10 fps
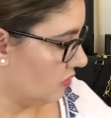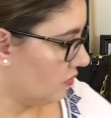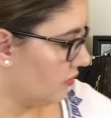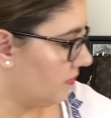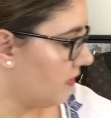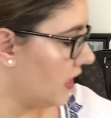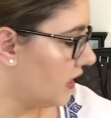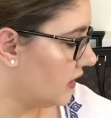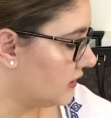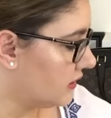will
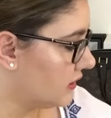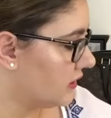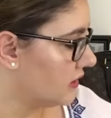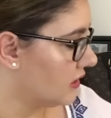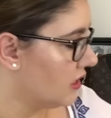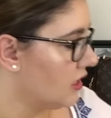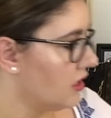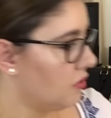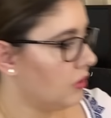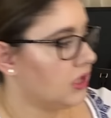fit.
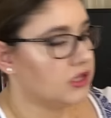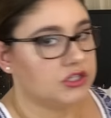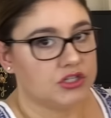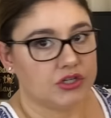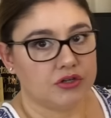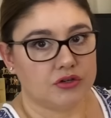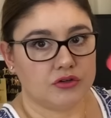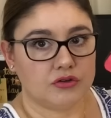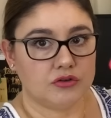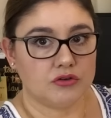We could
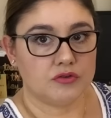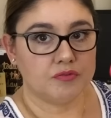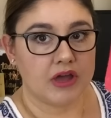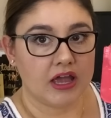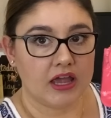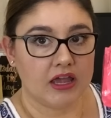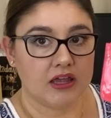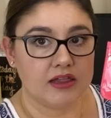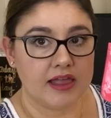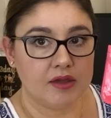do
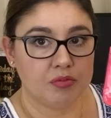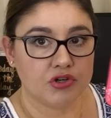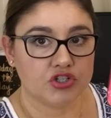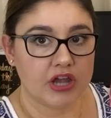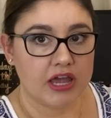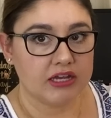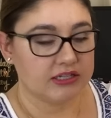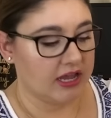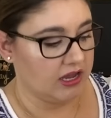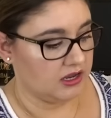my Clés
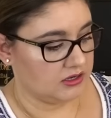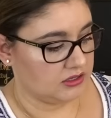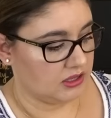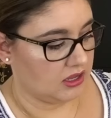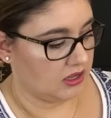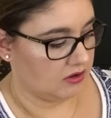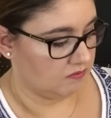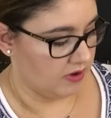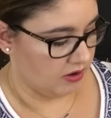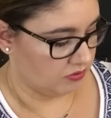Pochette and the
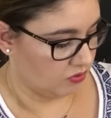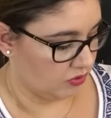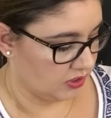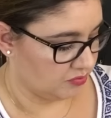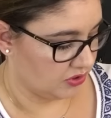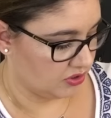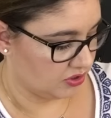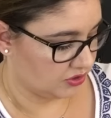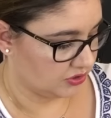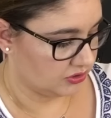round coin
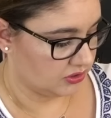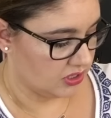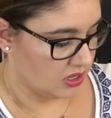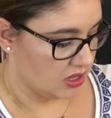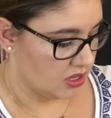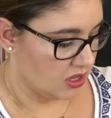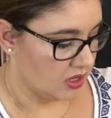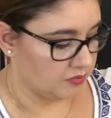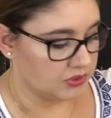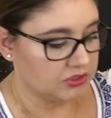purse.
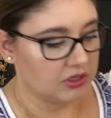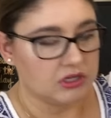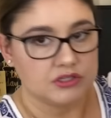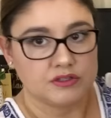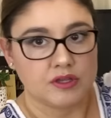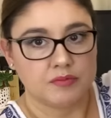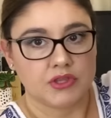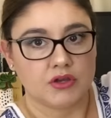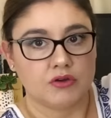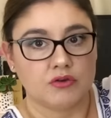I'm just gonna slip
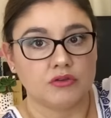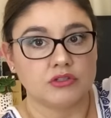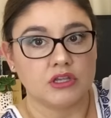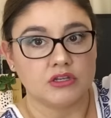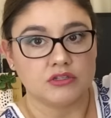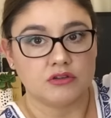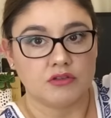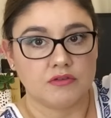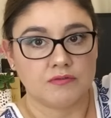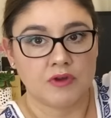those into
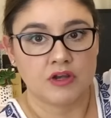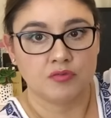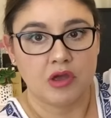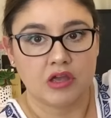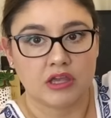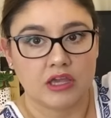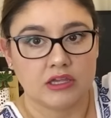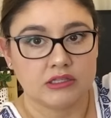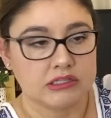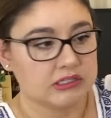the front
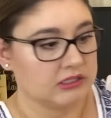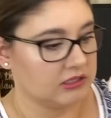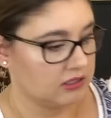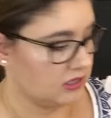pockets.